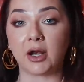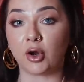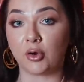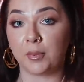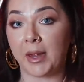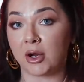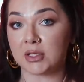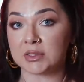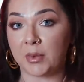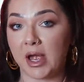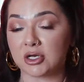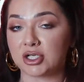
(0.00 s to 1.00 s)
her
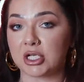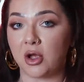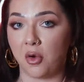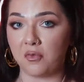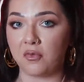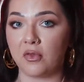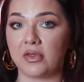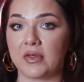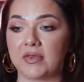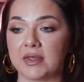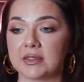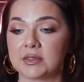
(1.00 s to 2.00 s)
parents were actually hopeful
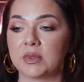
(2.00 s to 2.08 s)
that this